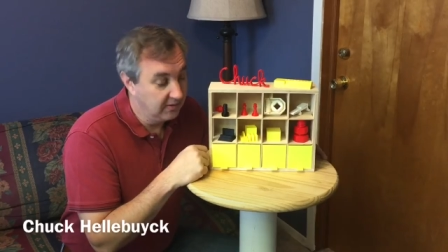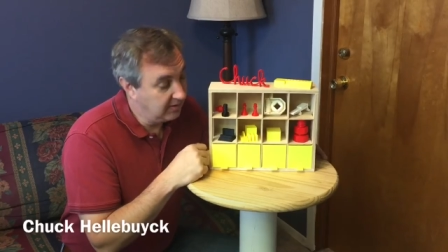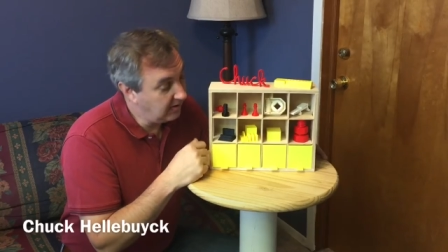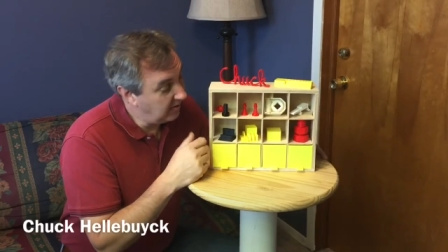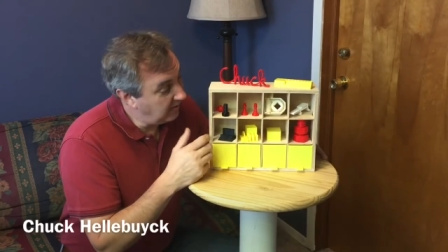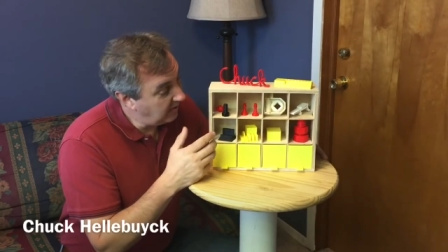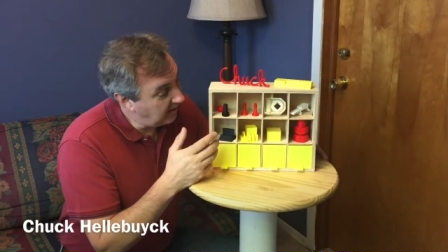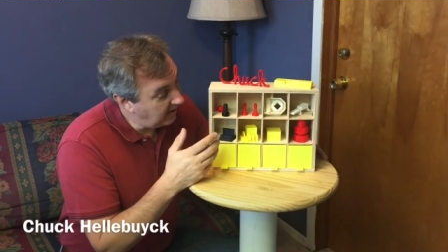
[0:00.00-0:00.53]

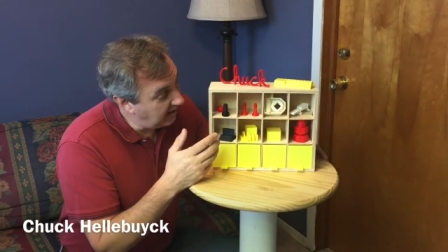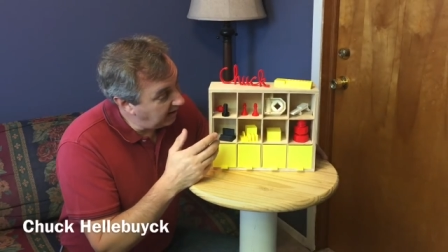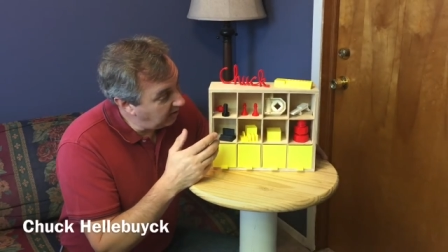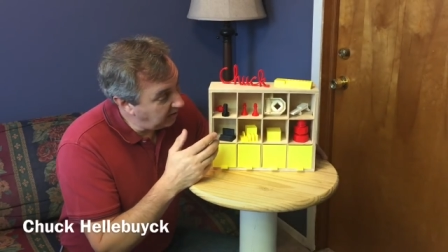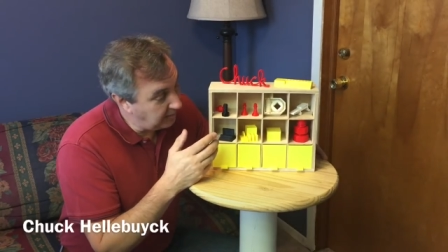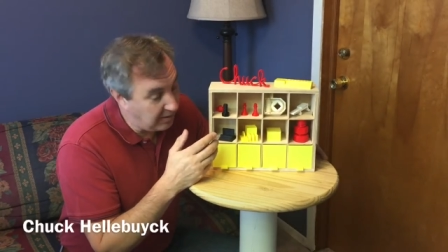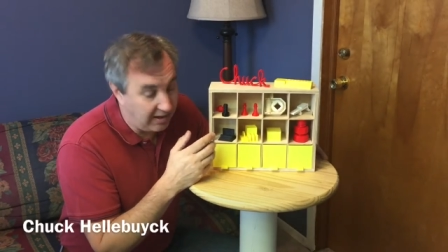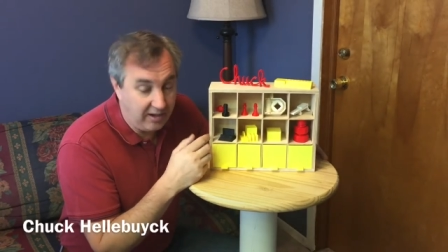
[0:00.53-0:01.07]
Now, I
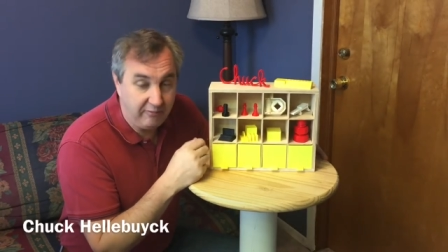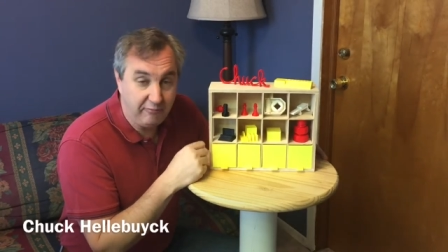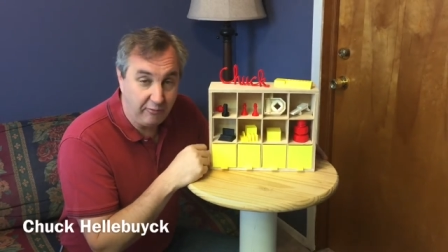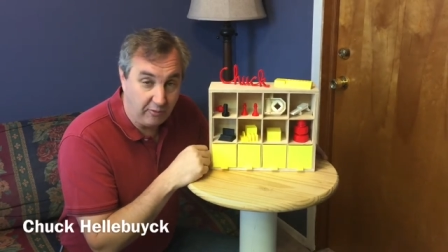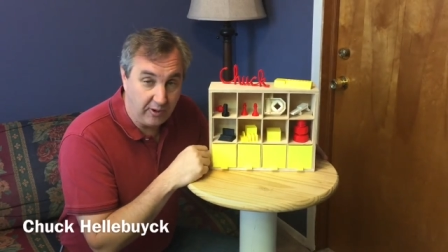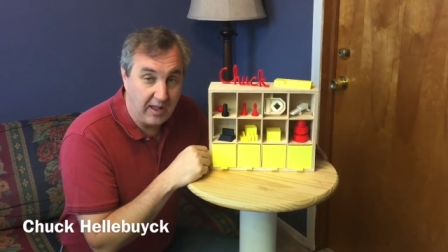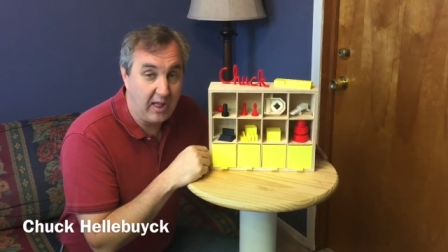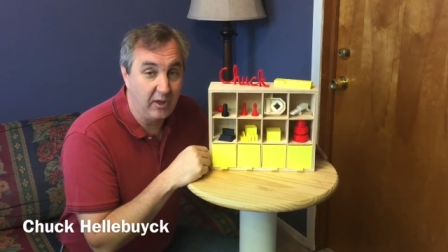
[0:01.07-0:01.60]
only paid
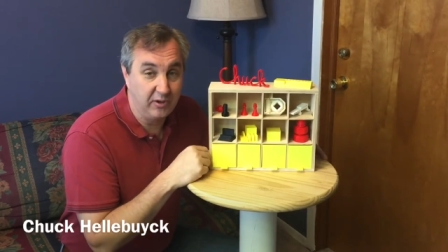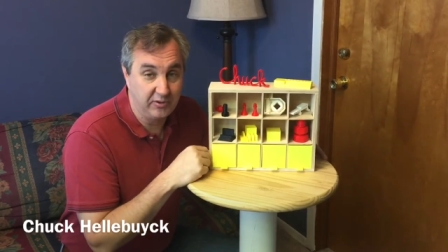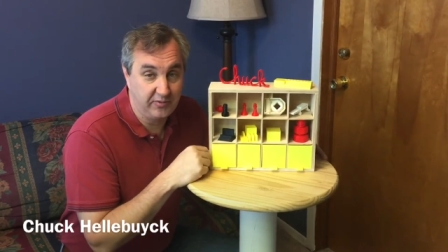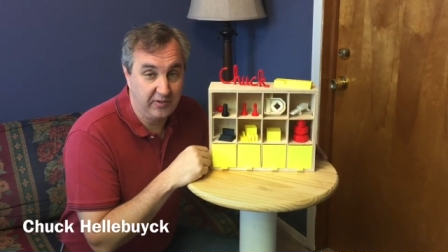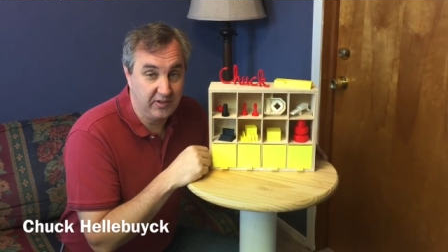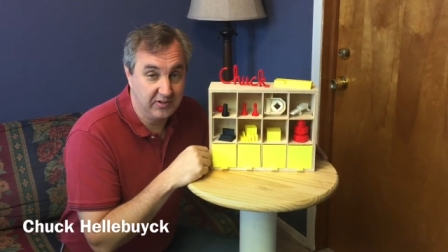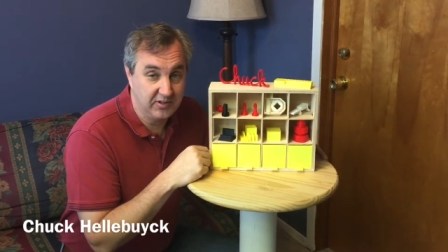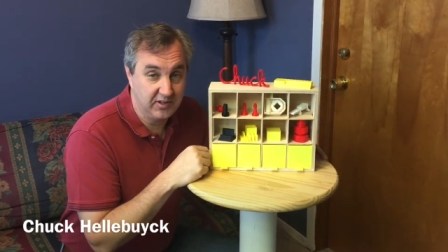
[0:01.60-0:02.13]
$4
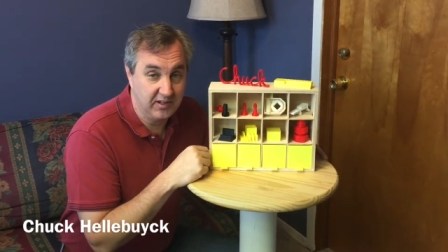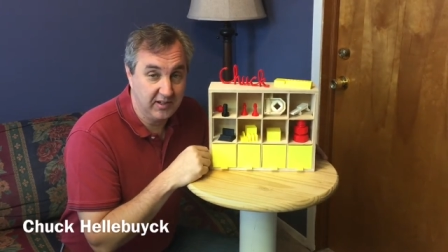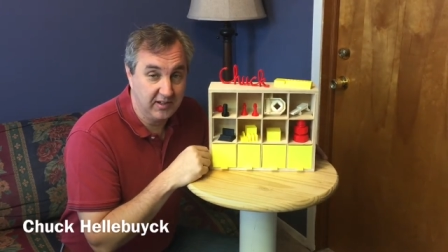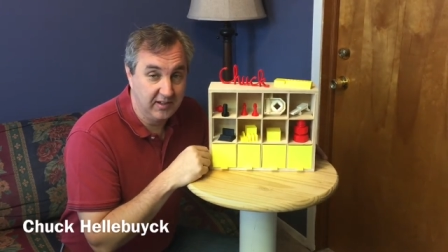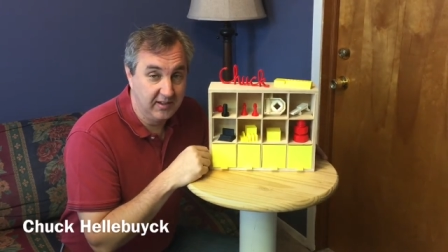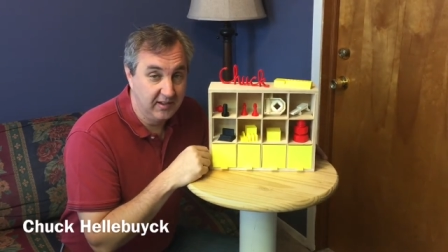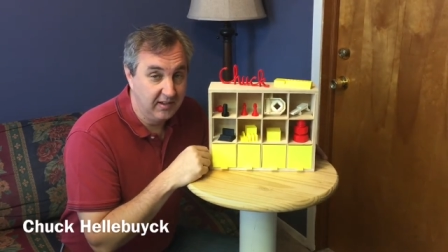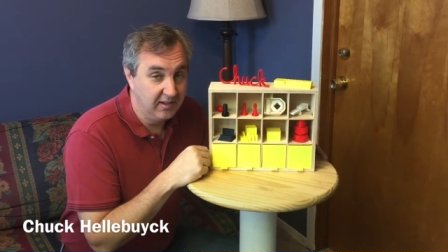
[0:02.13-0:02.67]
for this thing.
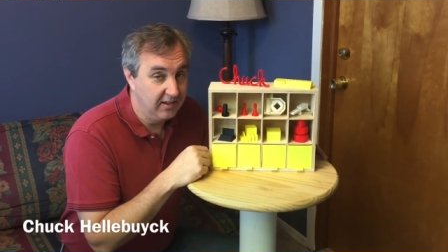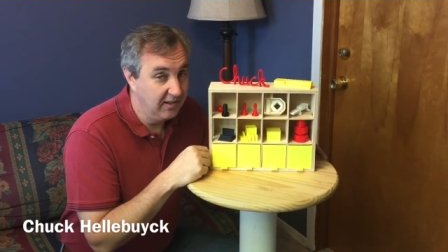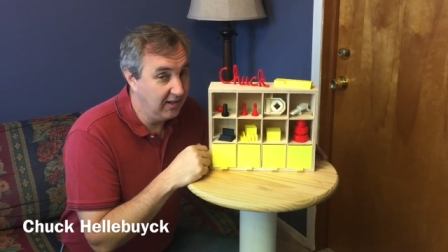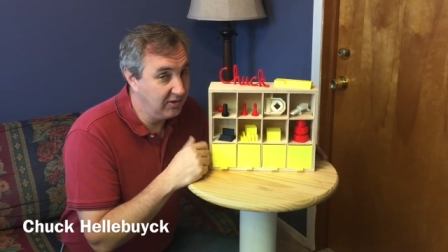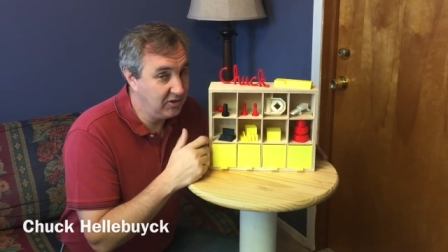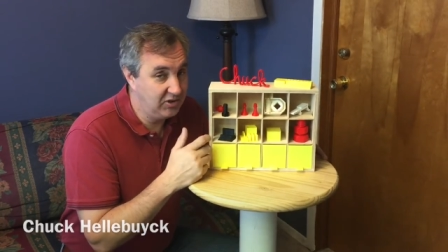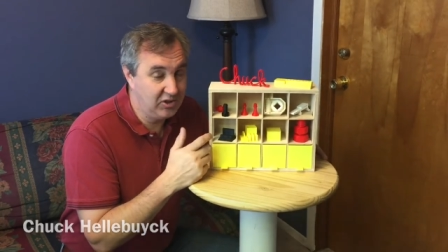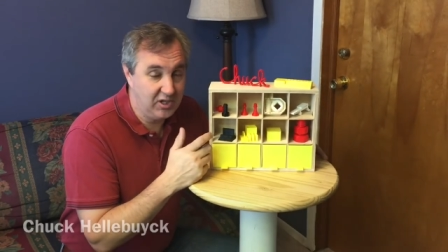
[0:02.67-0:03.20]

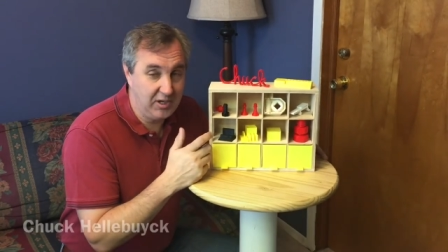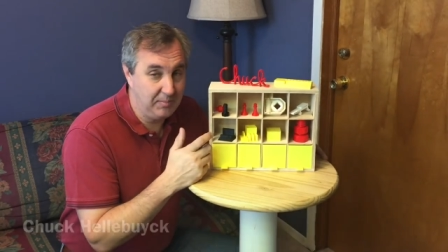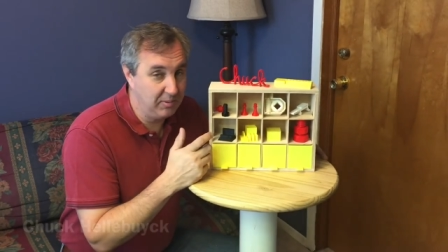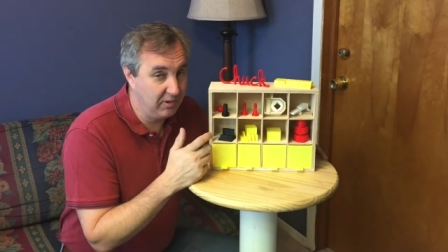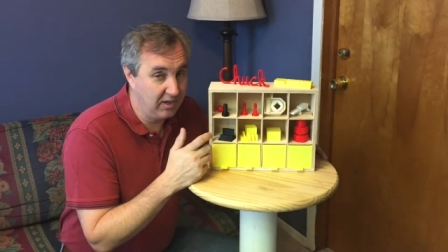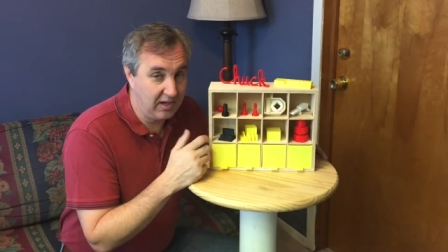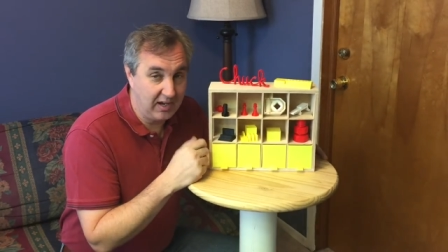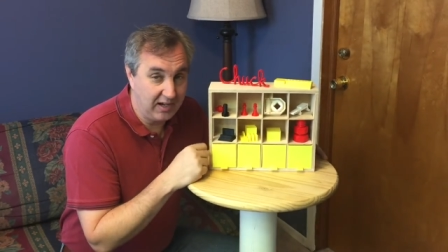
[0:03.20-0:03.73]
That's
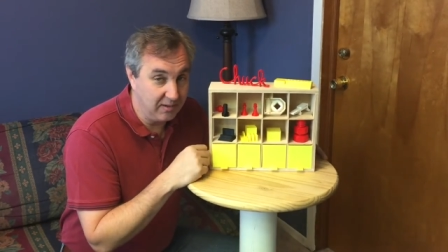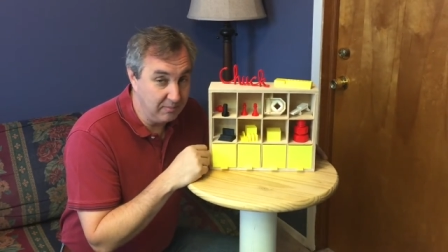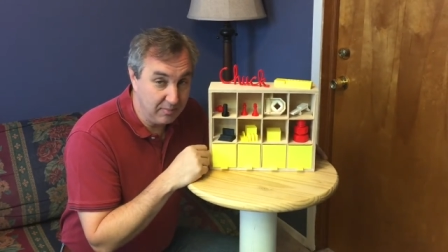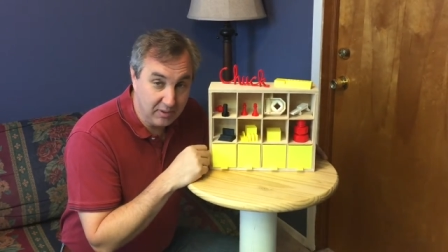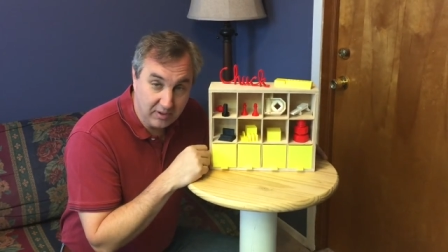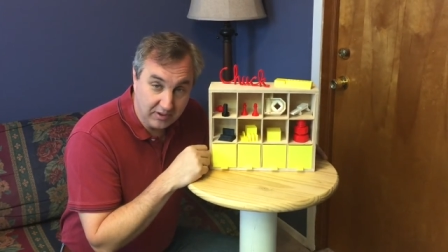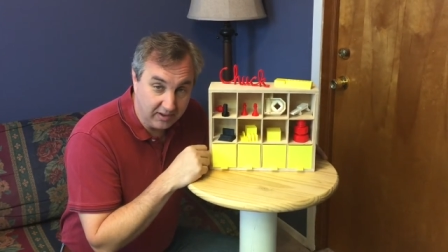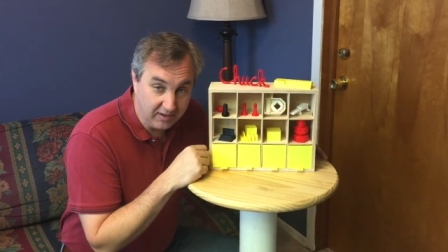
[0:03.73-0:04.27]
cheaper than I can
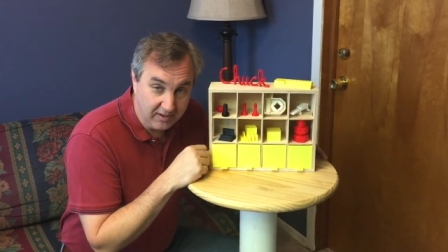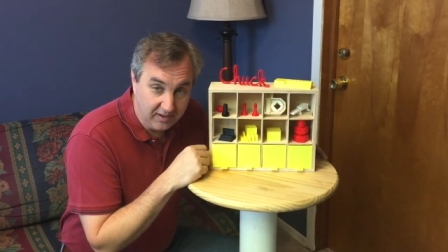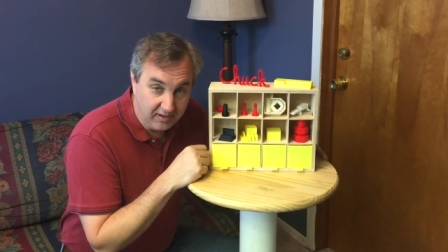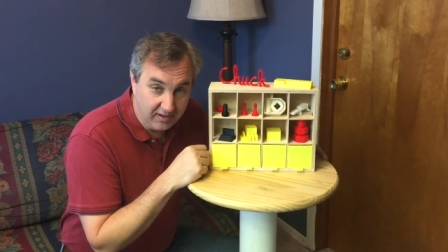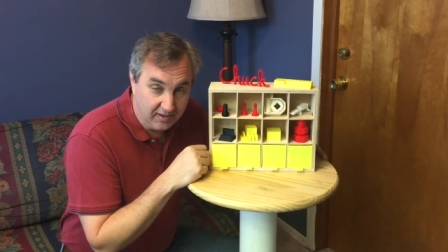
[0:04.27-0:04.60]
build it.